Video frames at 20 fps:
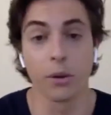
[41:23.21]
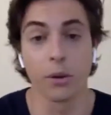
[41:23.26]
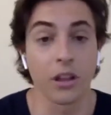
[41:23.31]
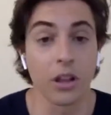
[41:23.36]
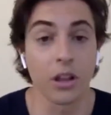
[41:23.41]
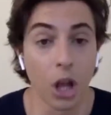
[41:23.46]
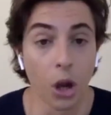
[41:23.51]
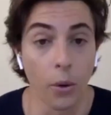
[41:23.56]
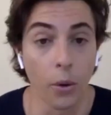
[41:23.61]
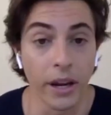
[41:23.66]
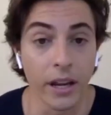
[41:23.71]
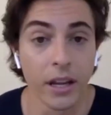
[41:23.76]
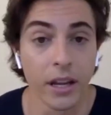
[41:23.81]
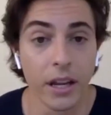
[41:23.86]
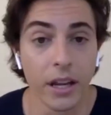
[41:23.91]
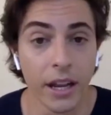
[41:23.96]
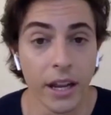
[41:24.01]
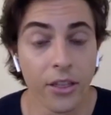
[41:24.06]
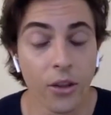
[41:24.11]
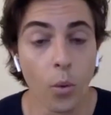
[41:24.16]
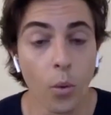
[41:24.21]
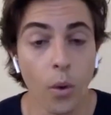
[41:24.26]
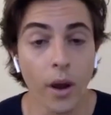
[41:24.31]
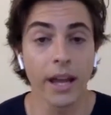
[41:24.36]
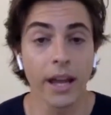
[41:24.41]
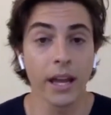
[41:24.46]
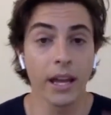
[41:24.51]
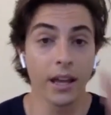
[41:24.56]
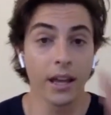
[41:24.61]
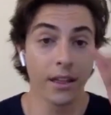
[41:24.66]
Chloe, in the
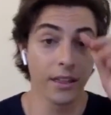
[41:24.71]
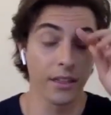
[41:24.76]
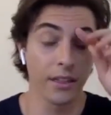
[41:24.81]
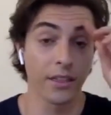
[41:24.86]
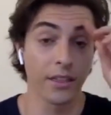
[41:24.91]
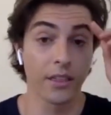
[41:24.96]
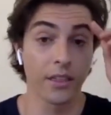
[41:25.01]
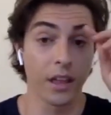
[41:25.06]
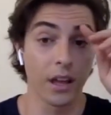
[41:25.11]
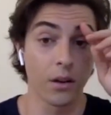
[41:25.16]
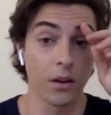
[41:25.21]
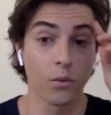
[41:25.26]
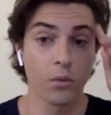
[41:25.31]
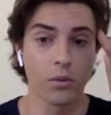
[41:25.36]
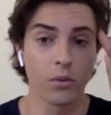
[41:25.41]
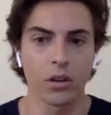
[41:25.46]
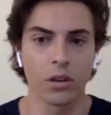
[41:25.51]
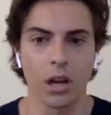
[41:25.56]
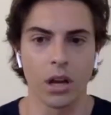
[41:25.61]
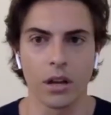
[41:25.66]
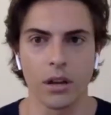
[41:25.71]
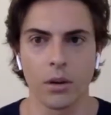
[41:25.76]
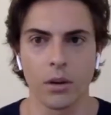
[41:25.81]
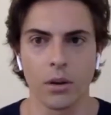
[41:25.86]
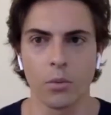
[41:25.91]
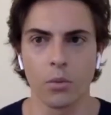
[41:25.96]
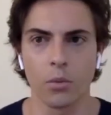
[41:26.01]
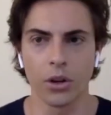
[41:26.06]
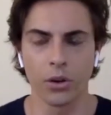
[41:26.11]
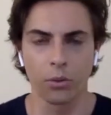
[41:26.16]
way
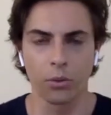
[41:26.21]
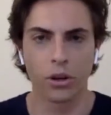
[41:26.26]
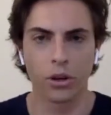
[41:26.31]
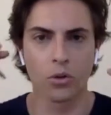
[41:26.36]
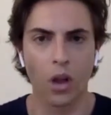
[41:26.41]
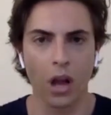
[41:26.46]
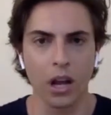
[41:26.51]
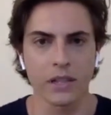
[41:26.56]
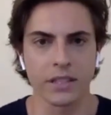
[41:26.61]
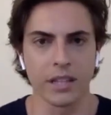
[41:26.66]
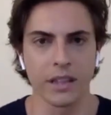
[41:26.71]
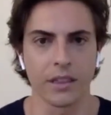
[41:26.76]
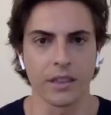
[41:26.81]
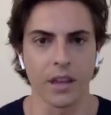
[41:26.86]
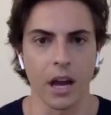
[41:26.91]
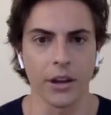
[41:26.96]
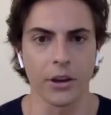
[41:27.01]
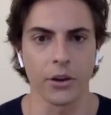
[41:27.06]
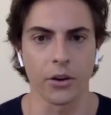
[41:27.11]
when you're lost in thought,